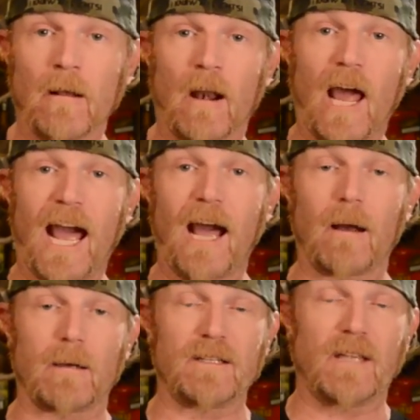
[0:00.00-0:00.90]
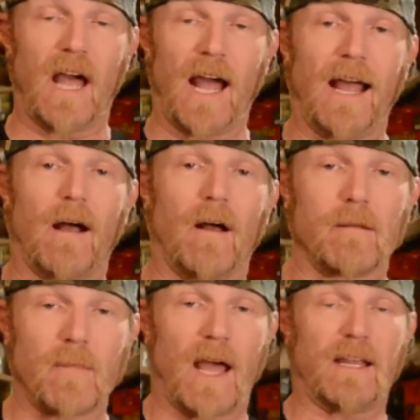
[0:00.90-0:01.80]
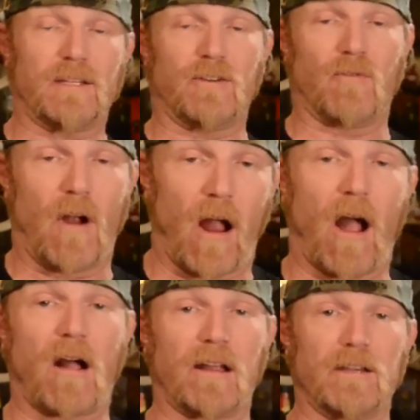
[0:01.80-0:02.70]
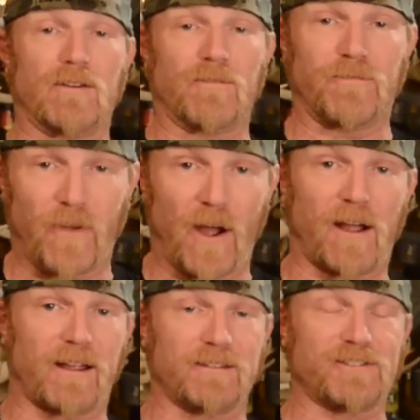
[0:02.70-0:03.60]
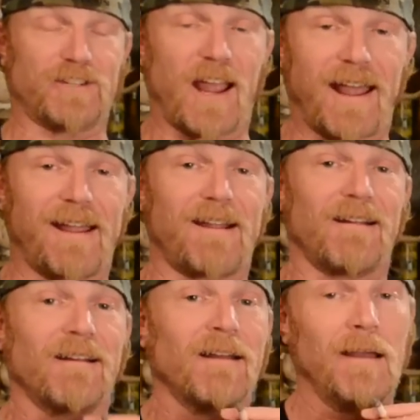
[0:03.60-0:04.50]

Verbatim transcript: Loud as hell and make you rock in your fucking chair.